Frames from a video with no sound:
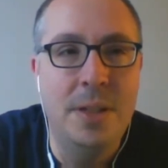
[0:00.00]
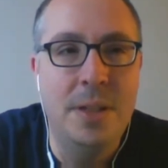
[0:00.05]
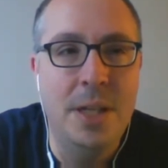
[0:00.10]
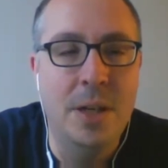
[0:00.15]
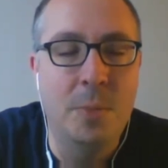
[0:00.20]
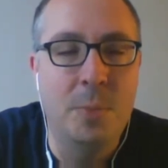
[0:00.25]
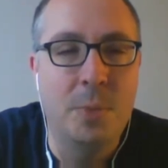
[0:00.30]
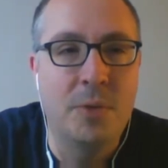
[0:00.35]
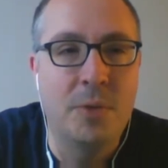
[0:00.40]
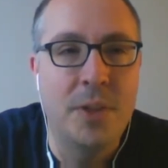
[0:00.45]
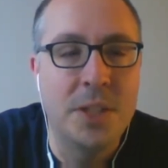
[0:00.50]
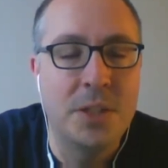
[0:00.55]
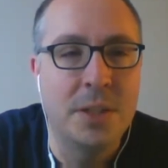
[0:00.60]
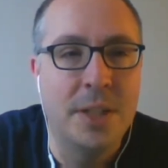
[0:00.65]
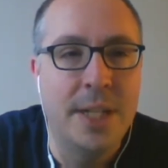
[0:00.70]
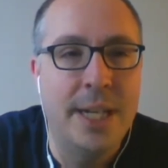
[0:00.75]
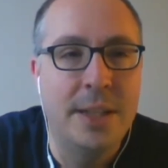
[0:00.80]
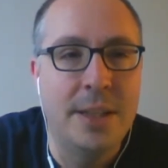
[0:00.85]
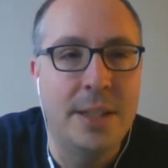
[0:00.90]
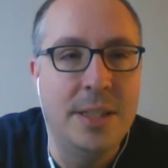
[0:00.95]
you know,
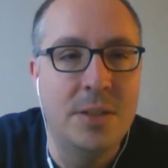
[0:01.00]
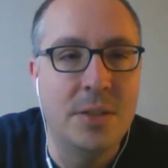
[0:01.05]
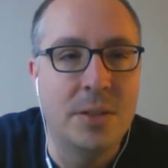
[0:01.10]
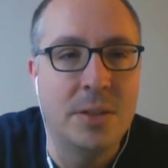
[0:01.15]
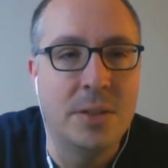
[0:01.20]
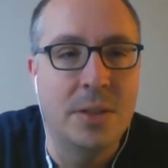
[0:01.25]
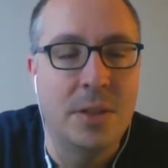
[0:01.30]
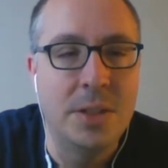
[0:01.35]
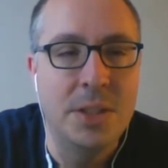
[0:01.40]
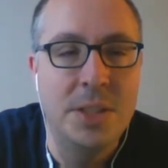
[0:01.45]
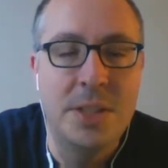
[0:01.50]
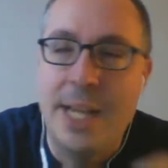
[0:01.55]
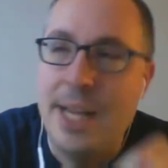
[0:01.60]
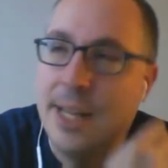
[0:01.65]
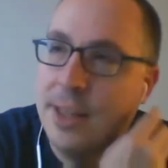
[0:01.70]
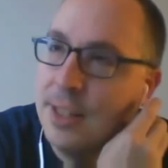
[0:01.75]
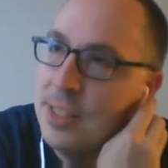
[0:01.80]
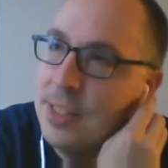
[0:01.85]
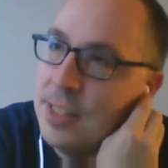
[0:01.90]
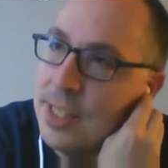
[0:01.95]
professional athletes or, or just
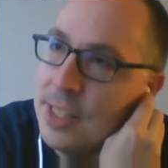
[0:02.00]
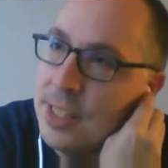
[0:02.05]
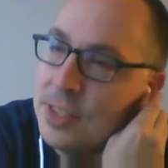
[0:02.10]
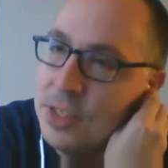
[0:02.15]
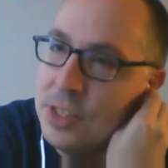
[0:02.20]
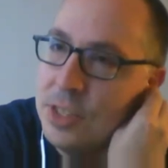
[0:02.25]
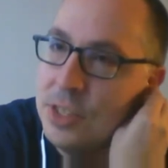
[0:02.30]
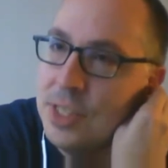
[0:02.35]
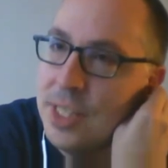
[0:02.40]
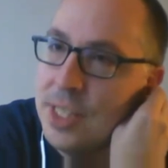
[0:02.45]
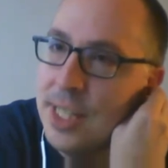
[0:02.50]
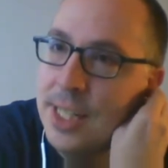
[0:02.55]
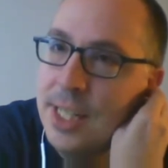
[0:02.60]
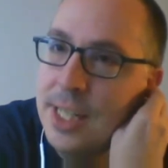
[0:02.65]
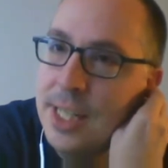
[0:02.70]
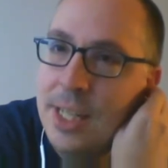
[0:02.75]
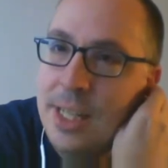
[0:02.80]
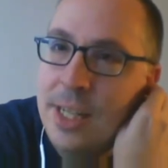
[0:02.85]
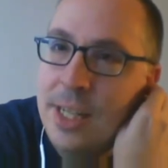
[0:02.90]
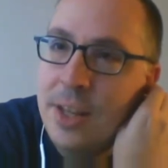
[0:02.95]
athletes, I guess I should say,
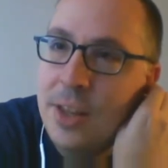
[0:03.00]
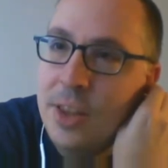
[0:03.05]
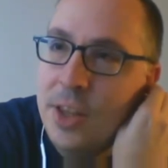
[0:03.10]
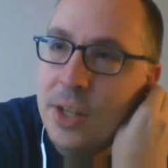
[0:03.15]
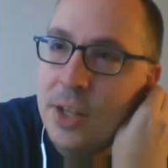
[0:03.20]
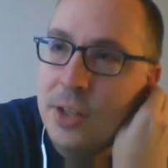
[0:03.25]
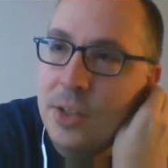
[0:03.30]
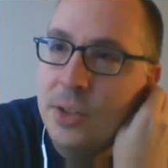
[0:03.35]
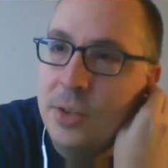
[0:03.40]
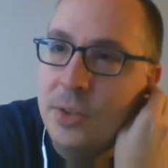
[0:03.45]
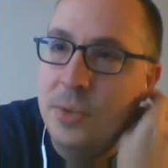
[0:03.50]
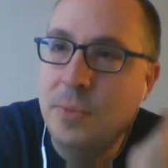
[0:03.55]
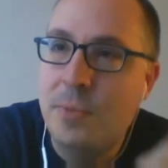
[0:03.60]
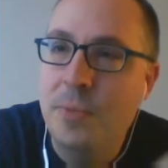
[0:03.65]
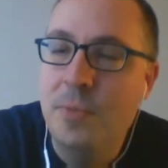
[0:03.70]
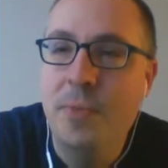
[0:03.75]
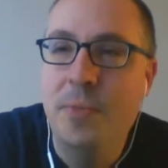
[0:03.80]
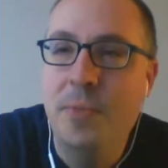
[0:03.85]
they'll,